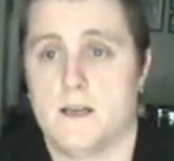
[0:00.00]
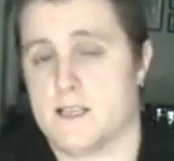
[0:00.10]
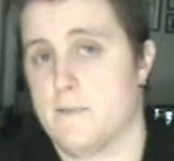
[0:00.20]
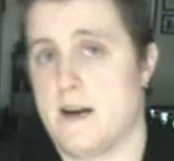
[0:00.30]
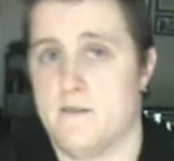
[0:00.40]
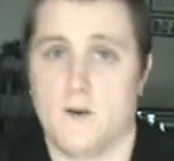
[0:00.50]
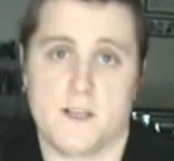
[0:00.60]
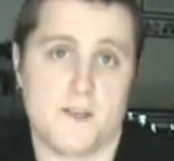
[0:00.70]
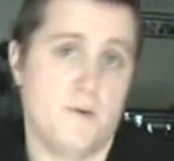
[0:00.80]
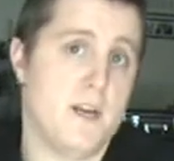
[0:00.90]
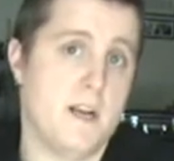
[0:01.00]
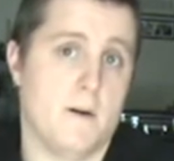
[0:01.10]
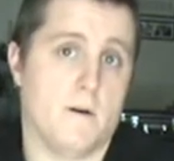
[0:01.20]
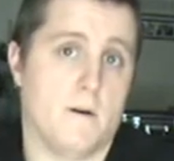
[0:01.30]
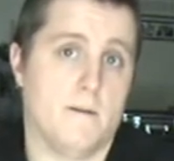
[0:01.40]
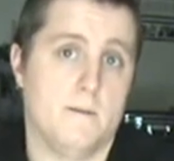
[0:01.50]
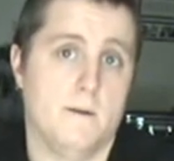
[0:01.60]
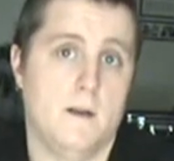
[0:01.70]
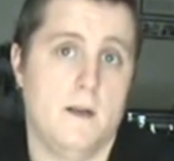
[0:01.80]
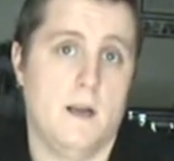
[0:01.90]
disembodied voice you hear
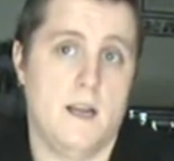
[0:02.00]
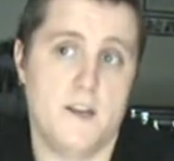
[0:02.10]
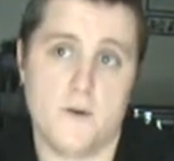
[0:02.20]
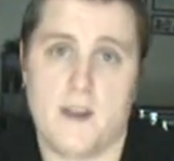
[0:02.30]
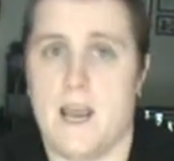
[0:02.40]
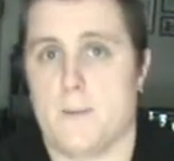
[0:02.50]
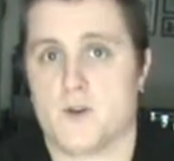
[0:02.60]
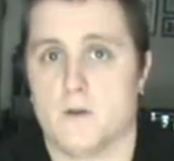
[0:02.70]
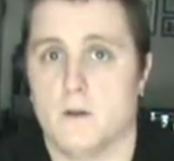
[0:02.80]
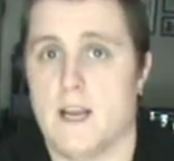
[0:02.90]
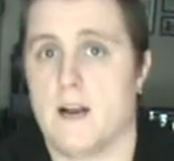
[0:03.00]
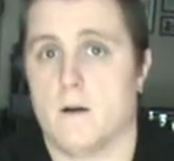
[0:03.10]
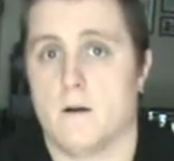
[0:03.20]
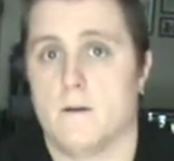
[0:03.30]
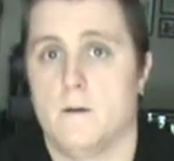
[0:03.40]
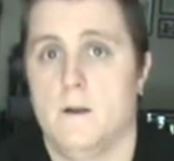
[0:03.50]
and then you capture later